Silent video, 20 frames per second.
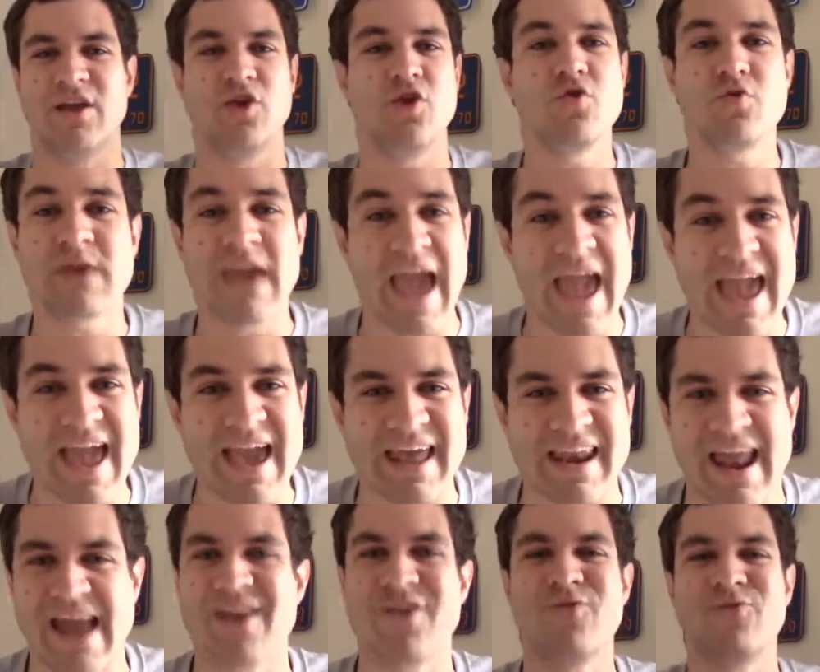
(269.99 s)
You
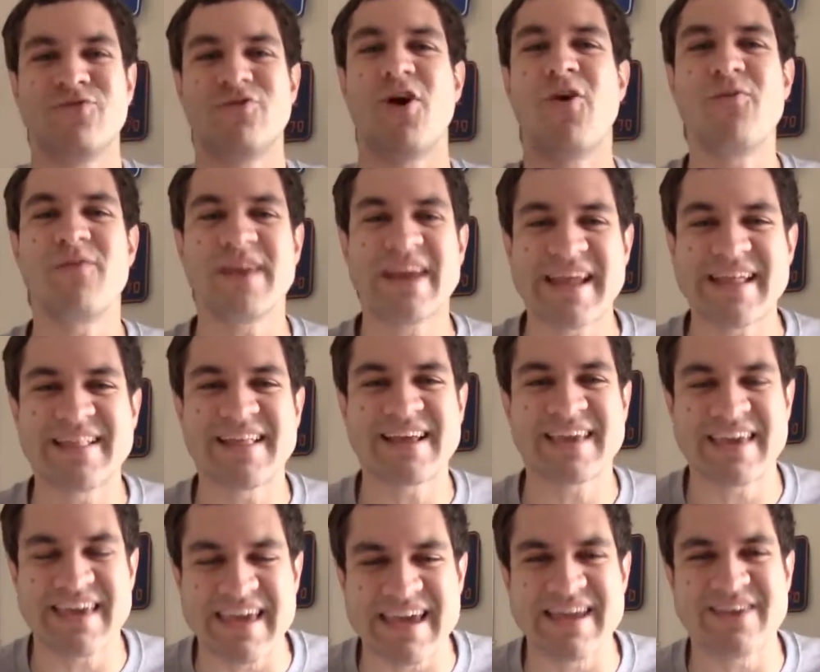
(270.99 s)
can, and you don't need
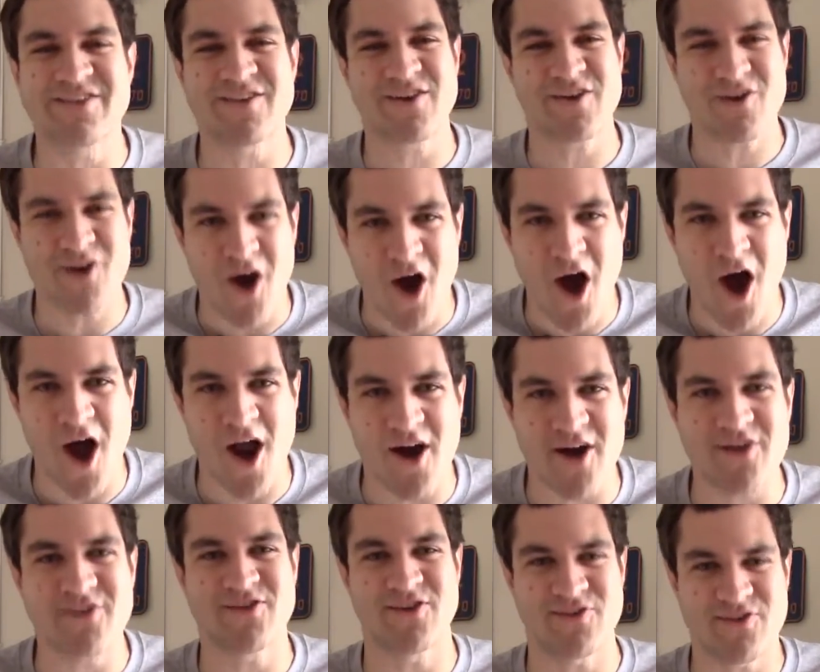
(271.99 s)
the key to the
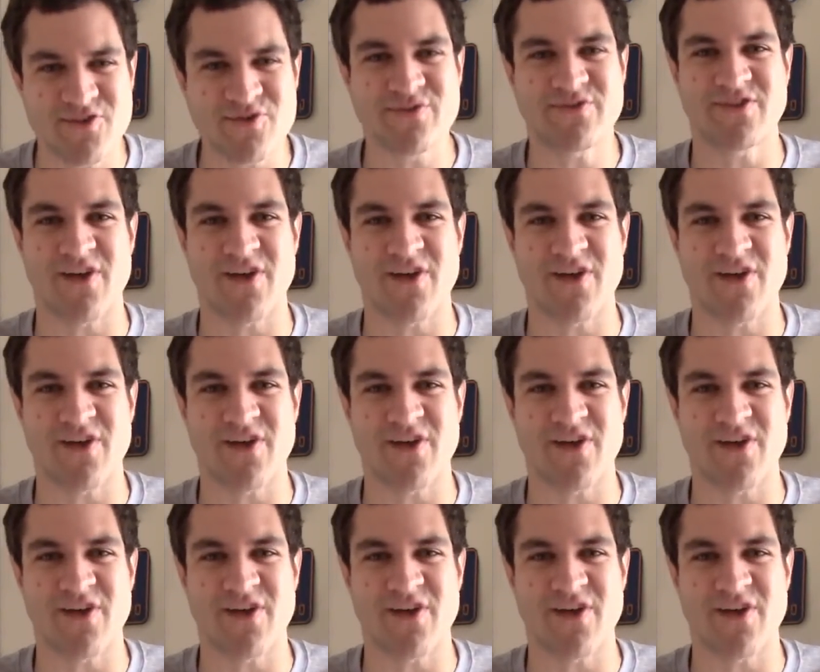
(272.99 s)
car to do